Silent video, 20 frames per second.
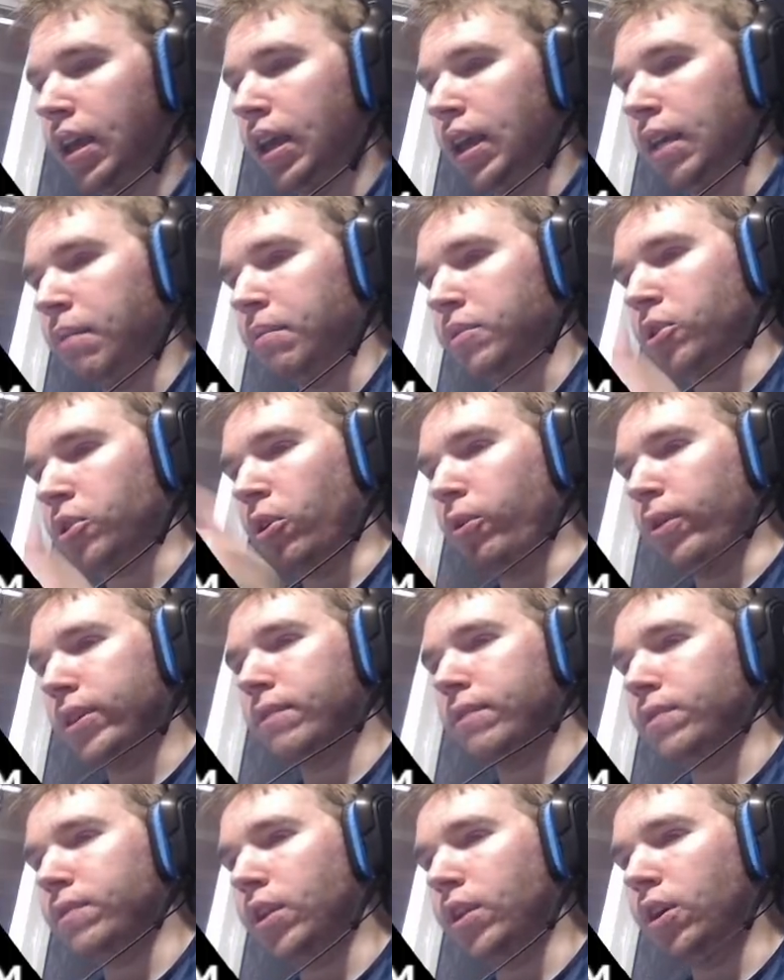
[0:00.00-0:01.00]
I'm just going with
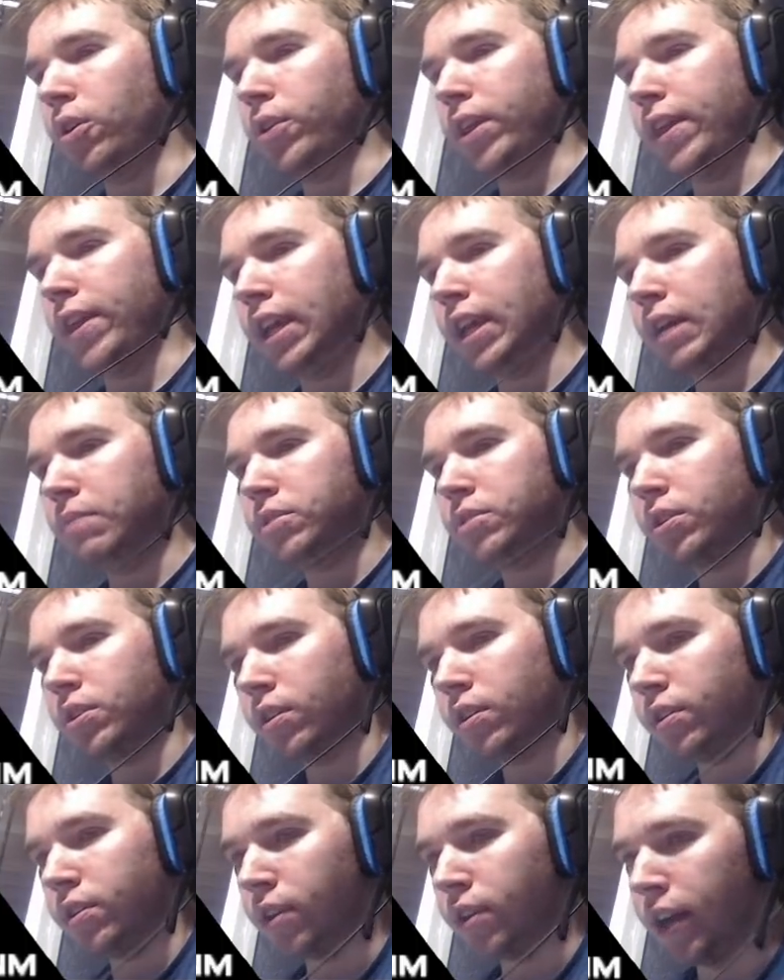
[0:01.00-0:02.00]
the flow. They think I'm
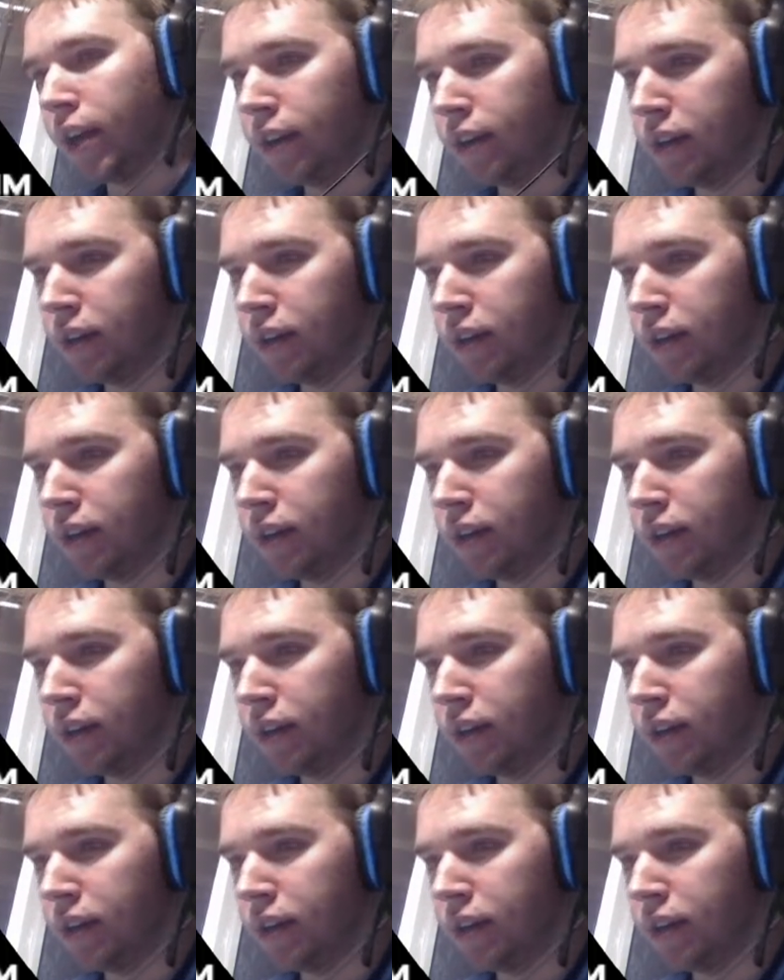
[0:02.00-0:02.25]
0'd, right?